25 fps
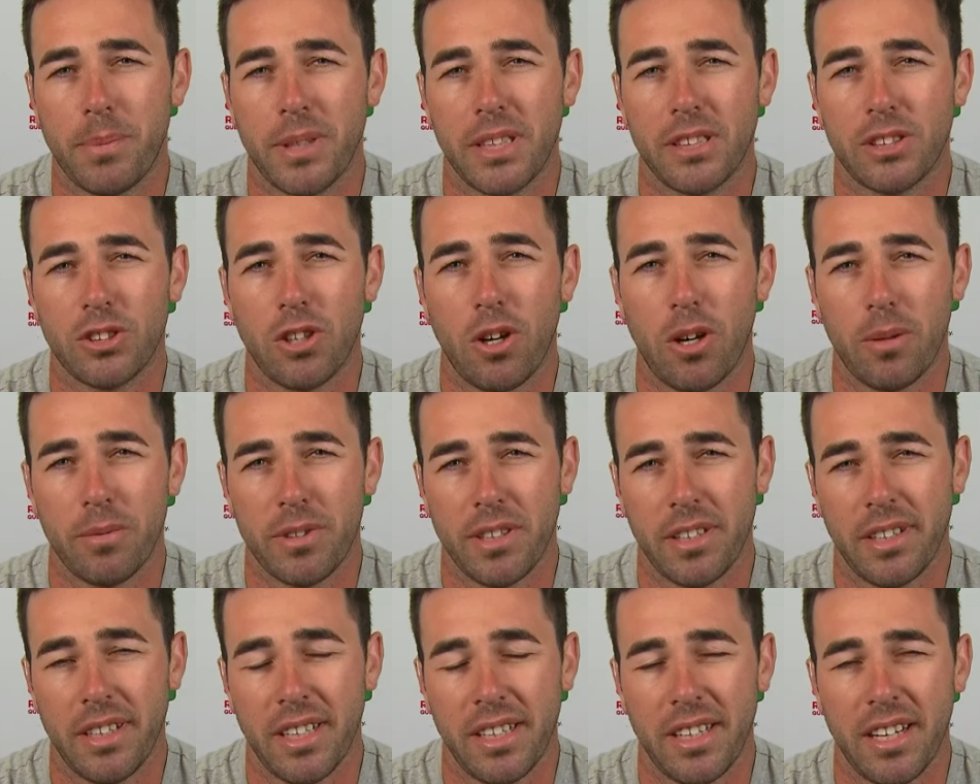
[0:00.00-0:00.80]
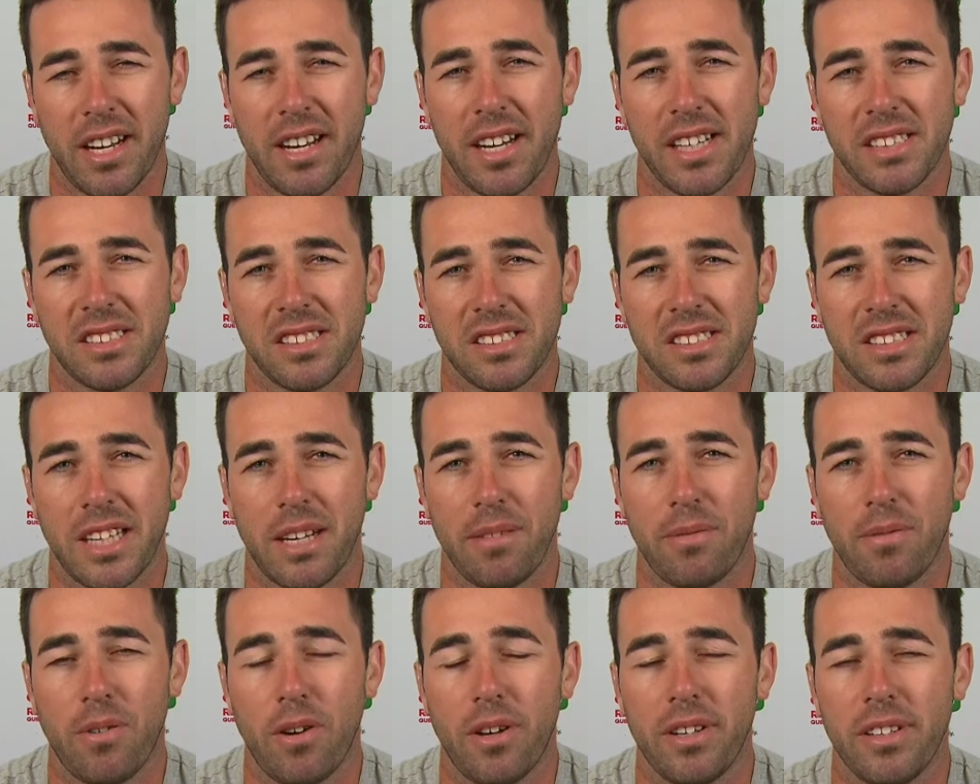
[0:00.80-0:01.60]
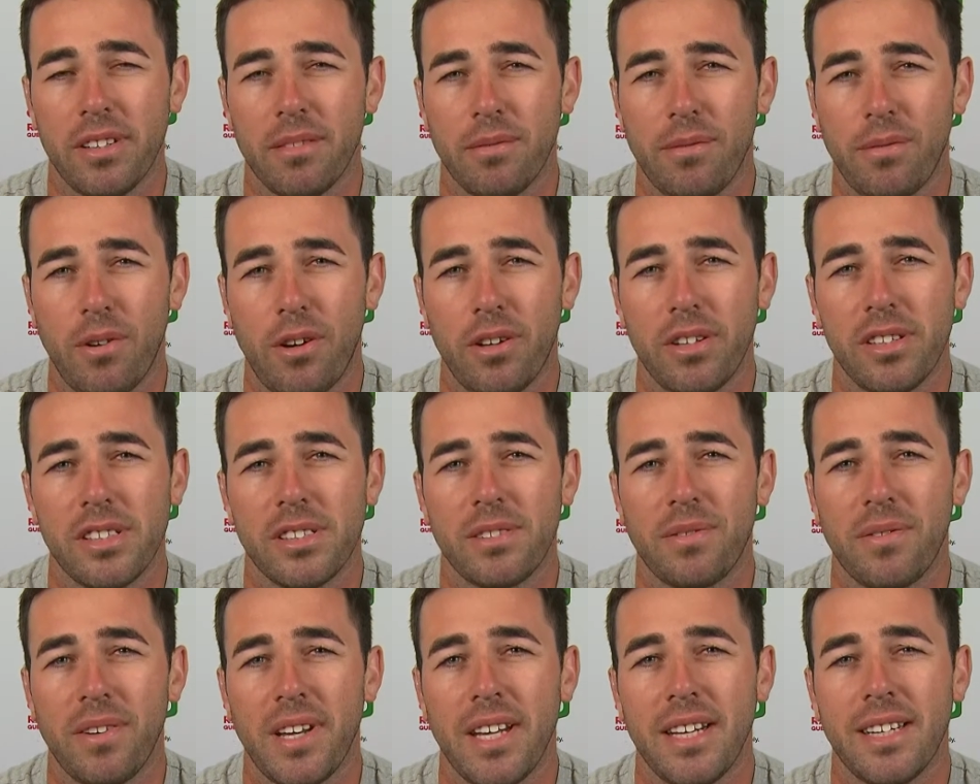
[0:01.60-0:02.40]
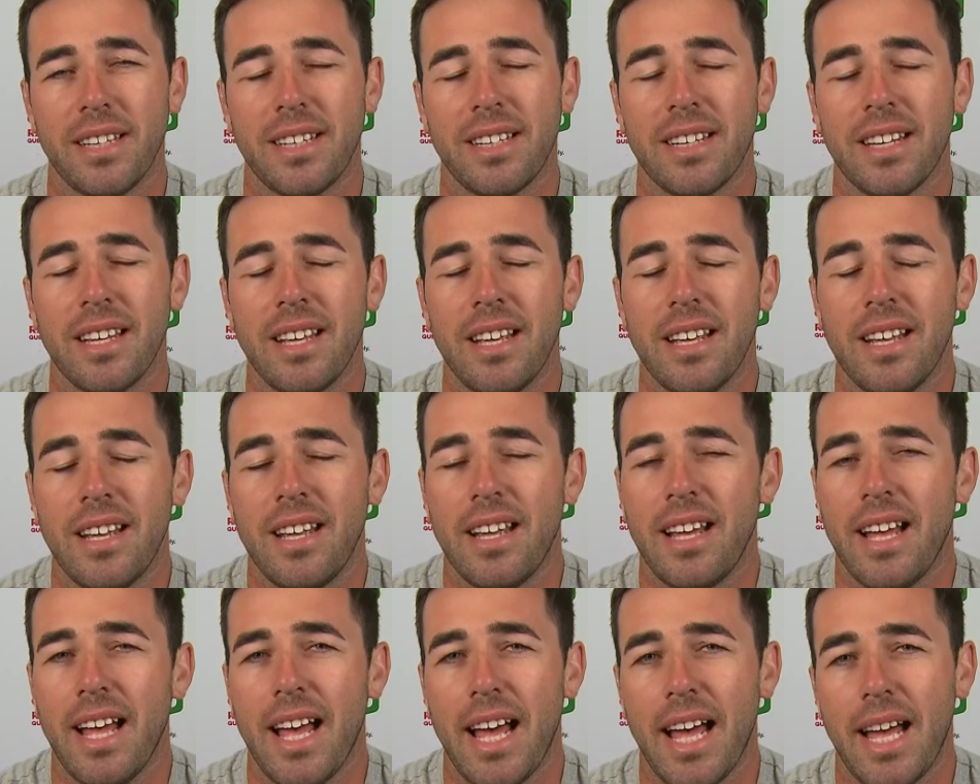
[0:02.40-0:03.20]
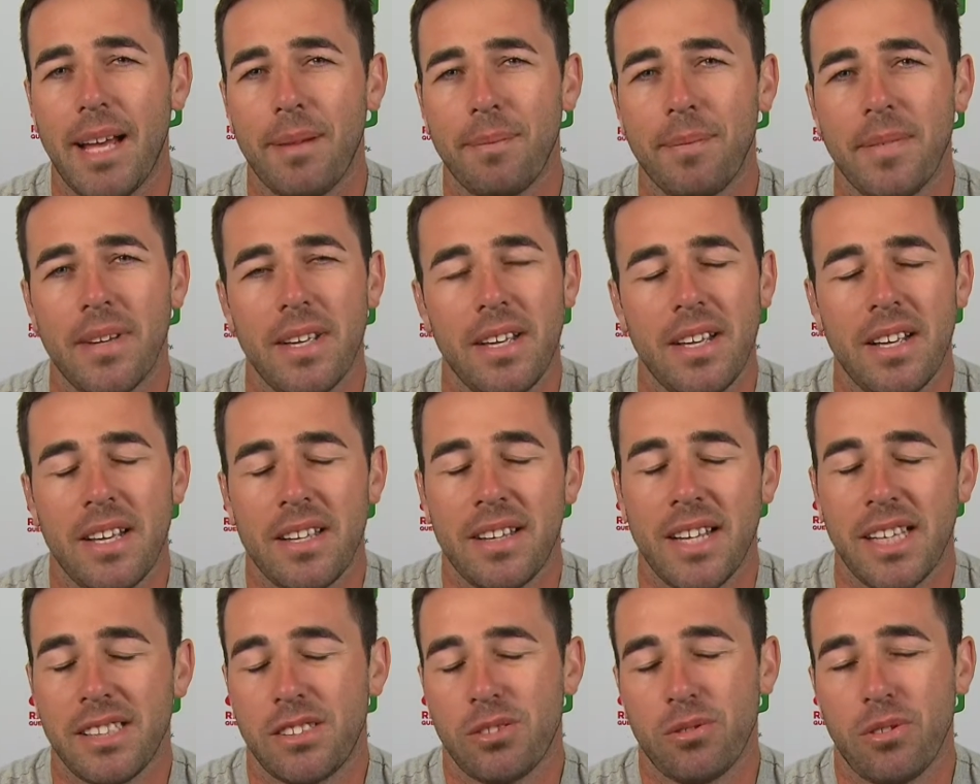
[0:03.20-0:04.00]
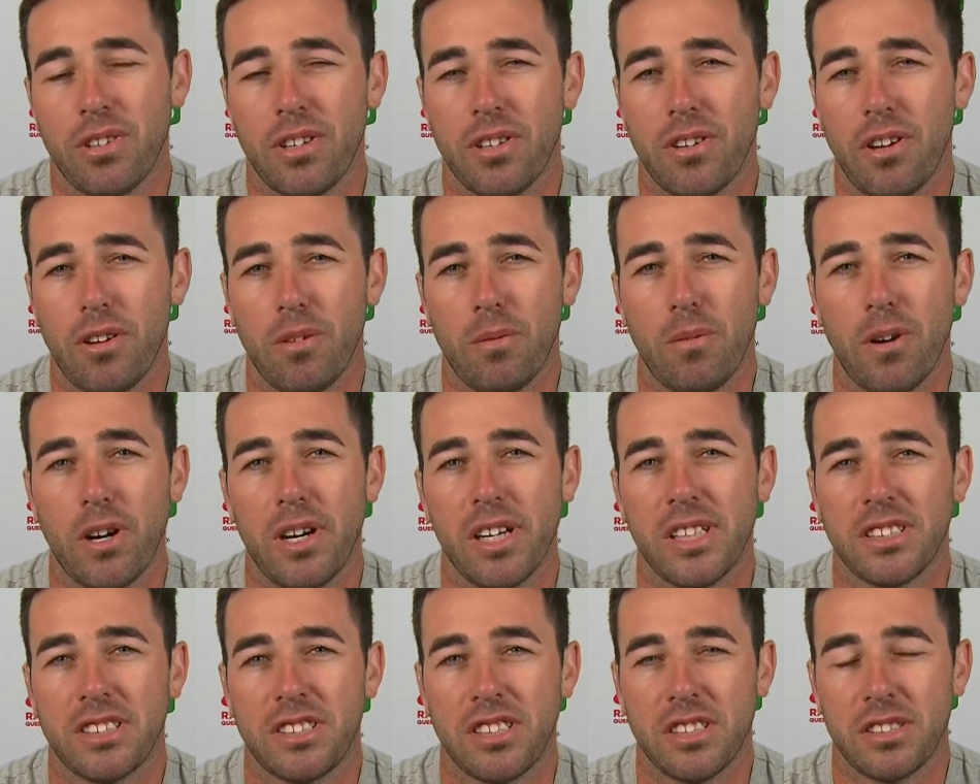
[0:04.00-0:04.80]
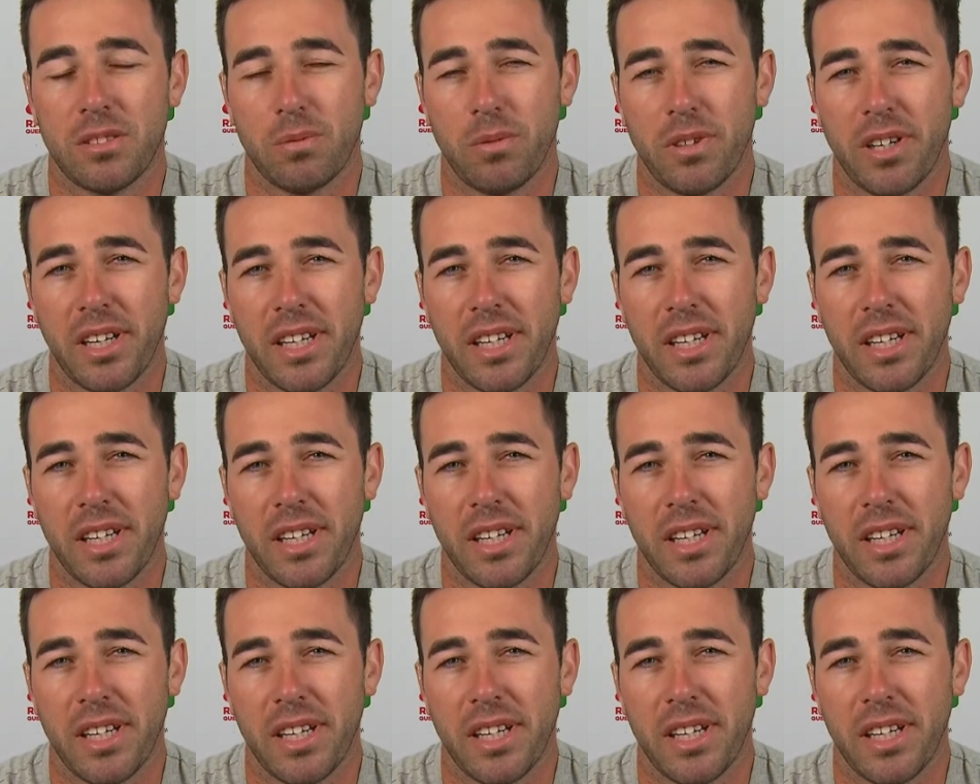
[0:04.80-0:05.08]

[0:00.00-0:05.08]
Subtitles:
of time to, as you say, find his feet, and that's sort of not a worry. It's just where he